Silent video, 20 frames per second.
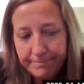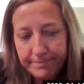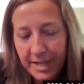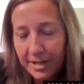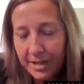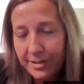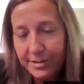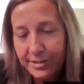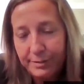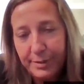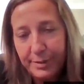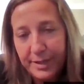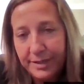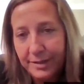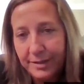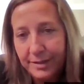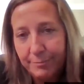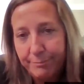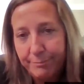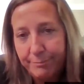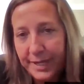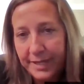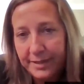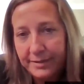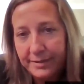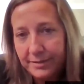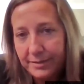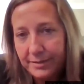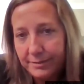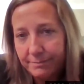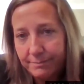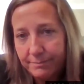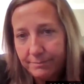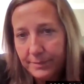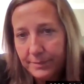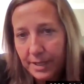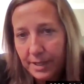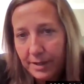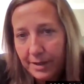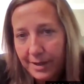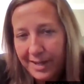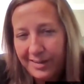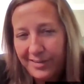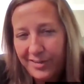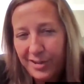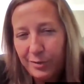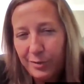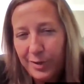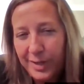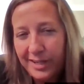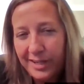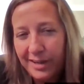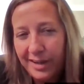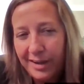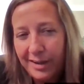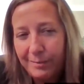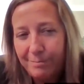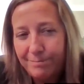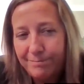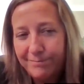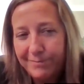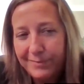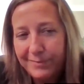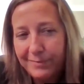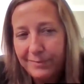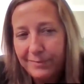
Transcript: yeah, just being on beds and doing um,